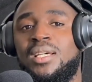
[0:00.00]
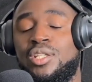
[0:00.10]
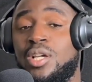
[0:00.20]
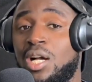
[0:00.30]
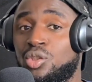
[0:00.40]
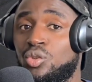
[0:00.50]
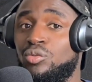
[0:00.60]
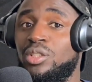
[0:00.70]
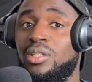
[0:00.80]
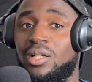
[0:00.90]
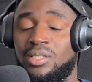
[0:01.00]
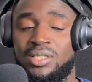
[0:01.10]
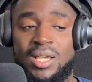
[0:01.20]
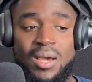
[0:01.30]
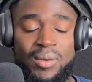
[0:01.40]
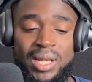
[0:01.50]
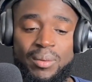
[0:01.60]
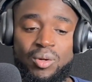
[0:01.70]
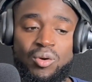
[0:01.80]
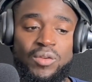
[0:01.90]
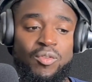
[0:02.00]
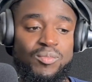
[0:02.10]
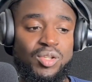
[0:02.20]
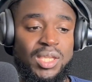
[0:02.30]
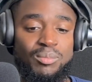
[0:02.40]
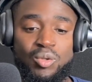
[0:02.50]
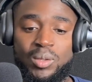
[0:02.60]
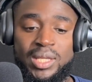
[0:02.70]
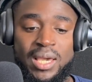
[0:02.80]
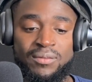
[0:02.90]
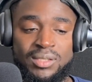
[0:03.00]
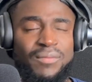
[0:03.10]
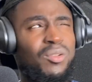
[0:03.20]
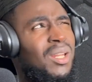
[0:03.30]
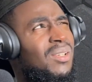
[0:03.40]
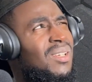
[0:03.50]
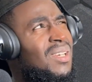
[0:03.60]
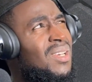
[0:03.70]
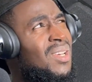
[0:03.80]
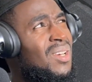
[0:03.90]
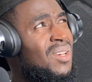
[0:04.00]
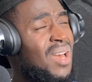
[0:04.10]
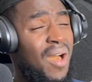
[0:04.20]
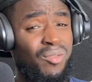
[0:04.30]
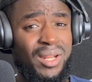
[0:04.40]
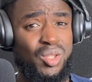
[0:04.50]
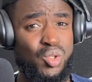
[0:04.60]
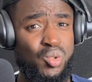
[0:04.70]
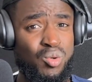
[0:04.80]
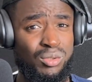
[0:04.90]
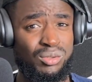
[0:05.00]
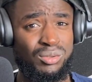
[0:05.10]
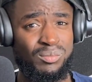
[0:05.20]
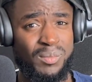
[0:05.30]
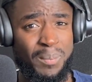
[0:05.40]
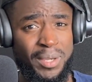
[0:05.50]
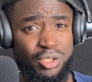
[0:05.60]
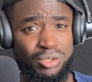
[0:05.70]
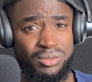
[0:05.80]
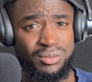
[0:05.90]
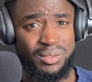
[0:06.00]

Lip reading: You guys don't realize. Wait, let me know if you want me to keep doing Lee Evans. I've done like two on Patreon.